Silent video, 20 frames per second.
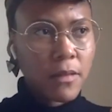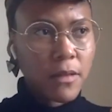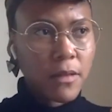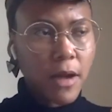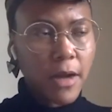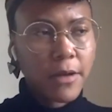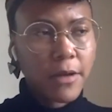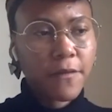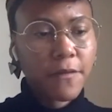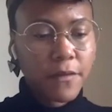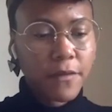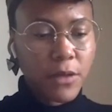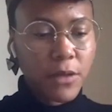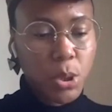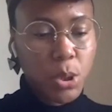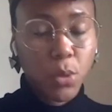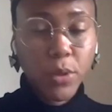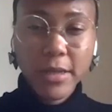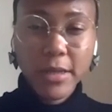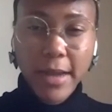The
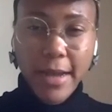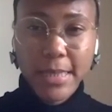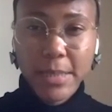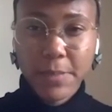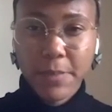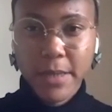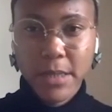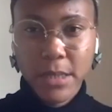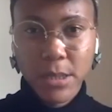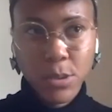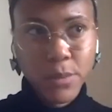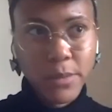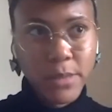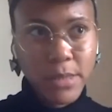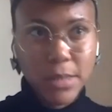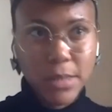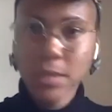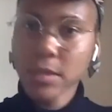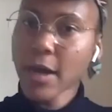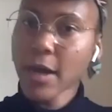joint aspect is
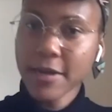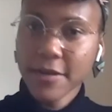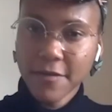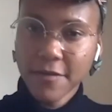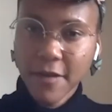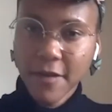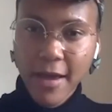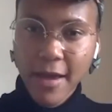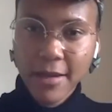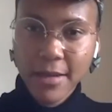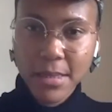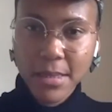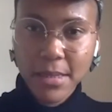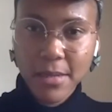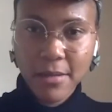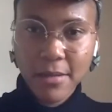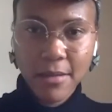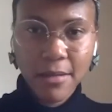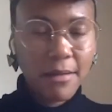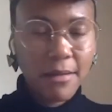almost a side effect.
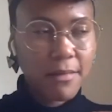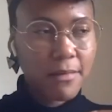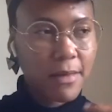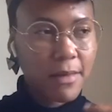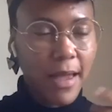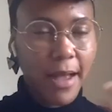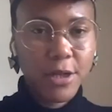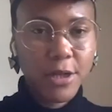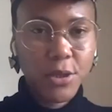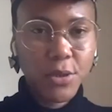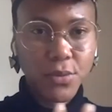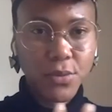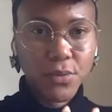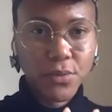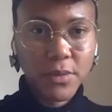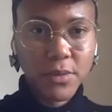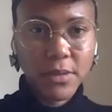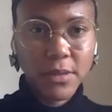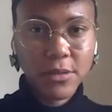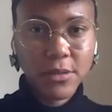The
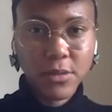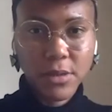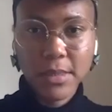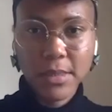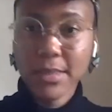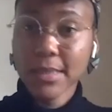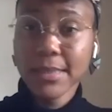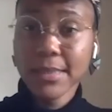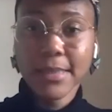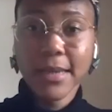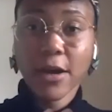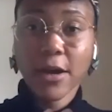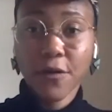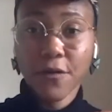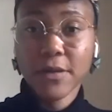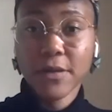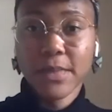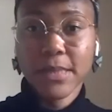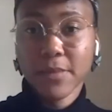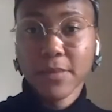actual illness
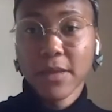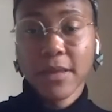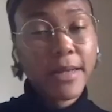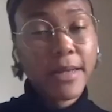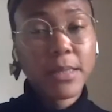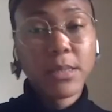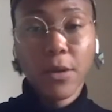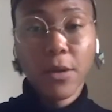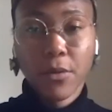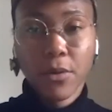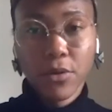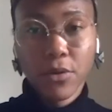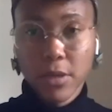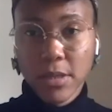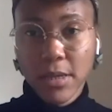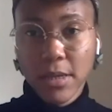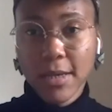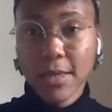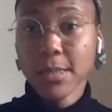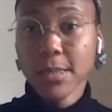itself is something that's going
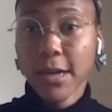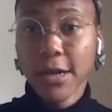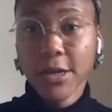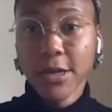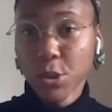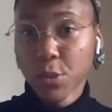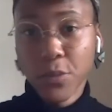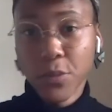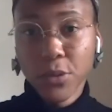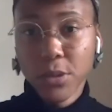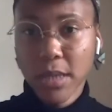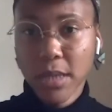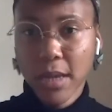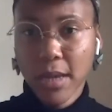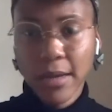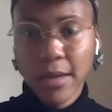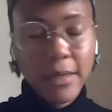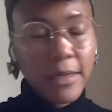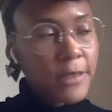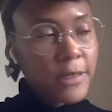on inside your
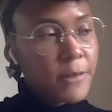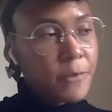body.